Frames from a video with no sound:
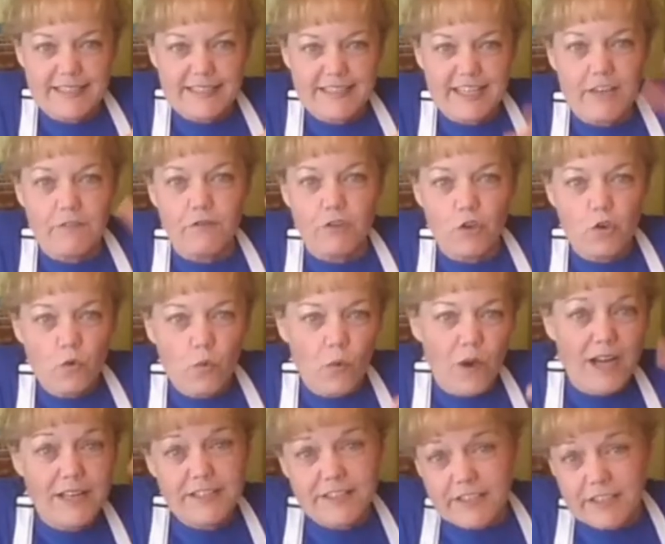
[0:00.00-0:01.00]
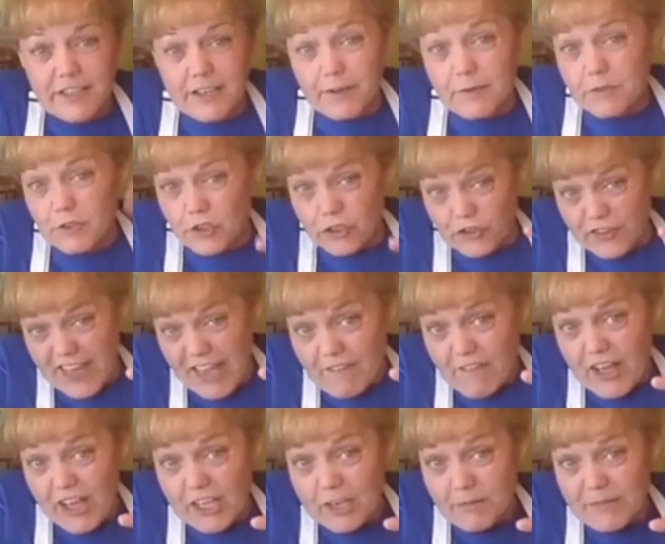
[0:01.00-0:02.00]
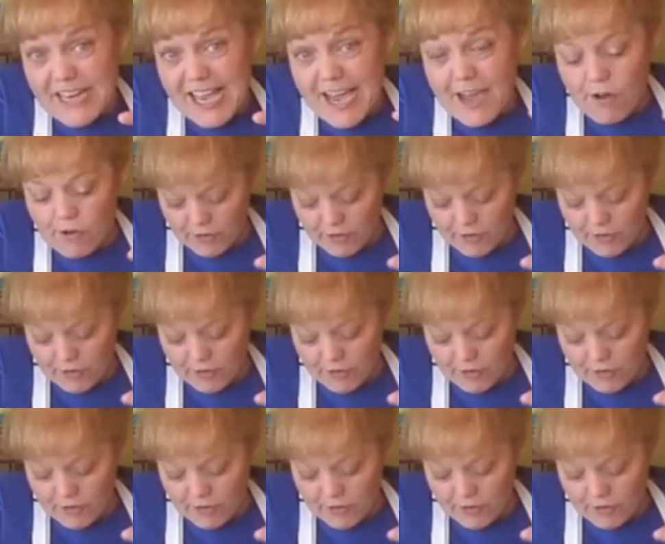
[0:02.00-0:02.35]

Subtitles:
if you want to turn that volume down,